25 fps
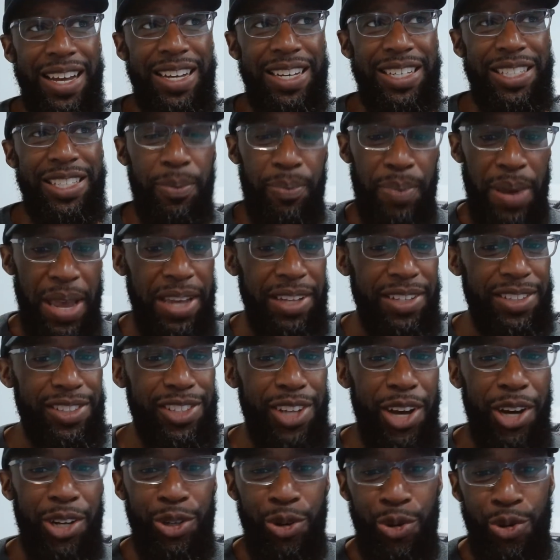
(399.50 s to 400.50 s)
Depends
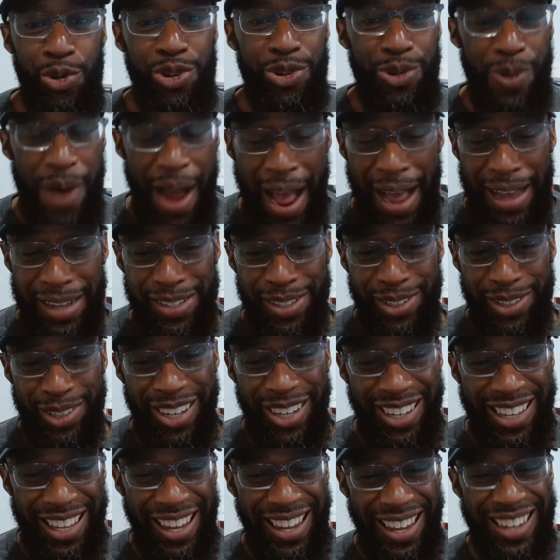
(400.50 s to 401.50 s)
on who you ask,
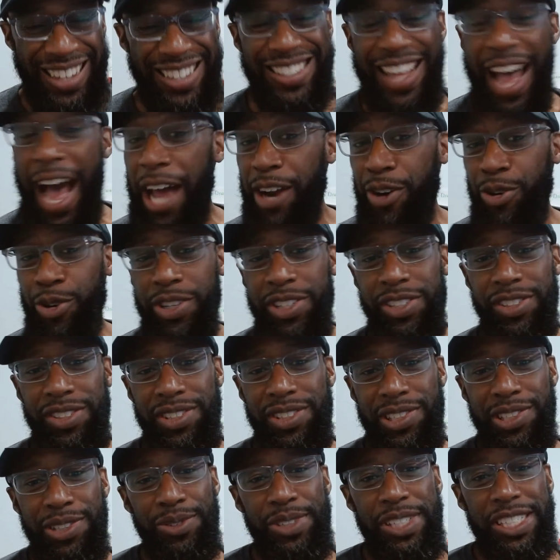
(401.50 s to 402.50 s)
okay? Because I don't
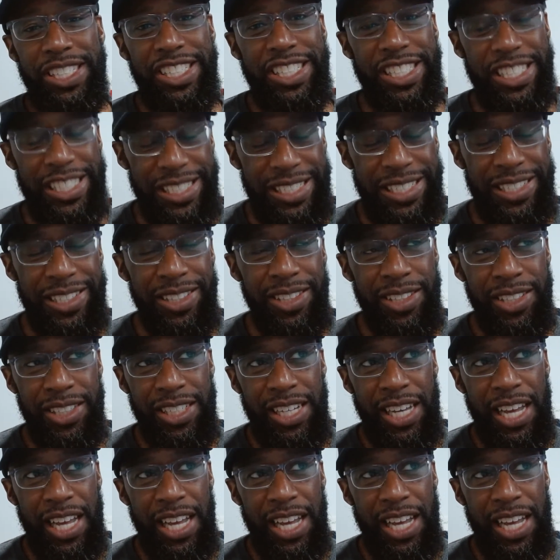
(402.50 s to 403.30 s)
consider it cheating.